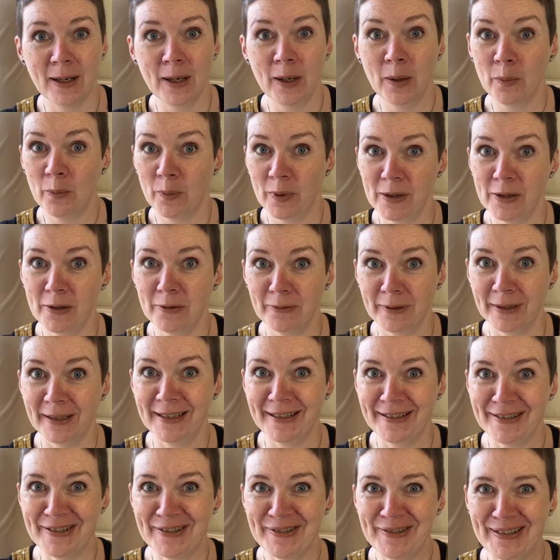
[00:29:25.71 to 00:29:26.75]
when you really
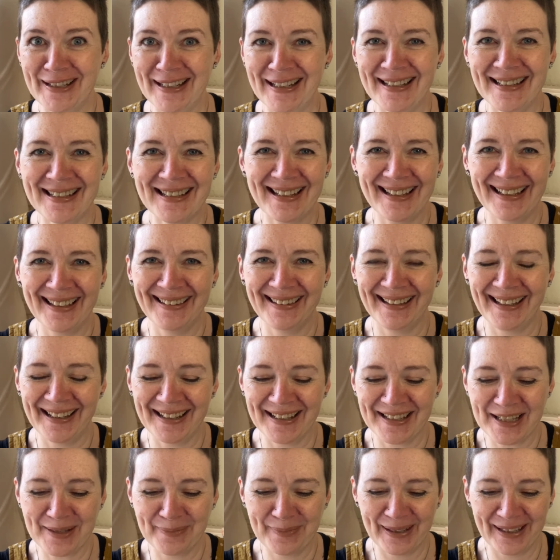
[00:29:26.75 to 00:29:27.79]
do need it, and then
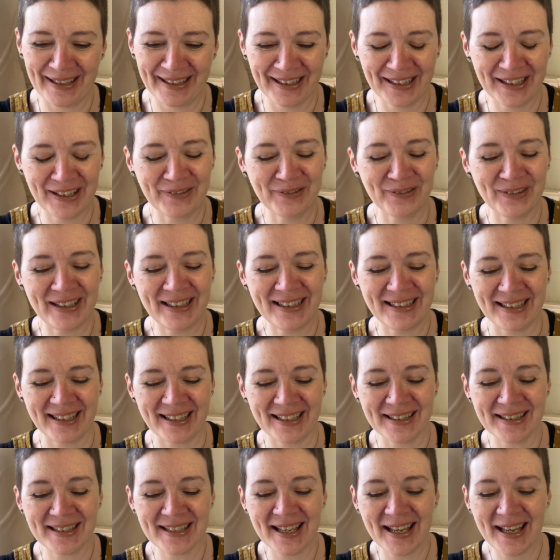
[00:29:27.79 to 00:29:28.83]
it's a bit
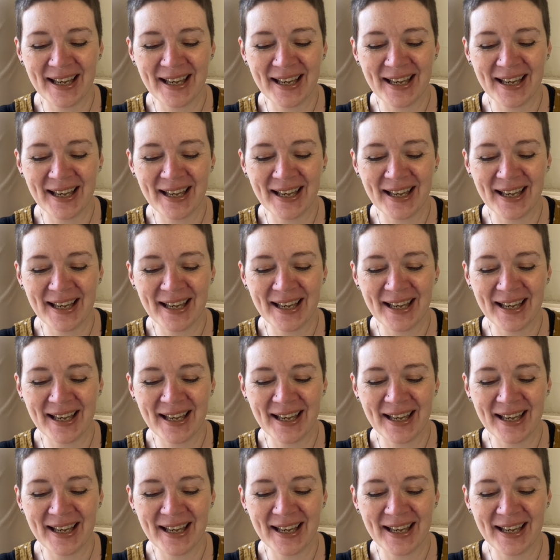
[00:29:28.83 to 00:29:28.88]
inconvenient.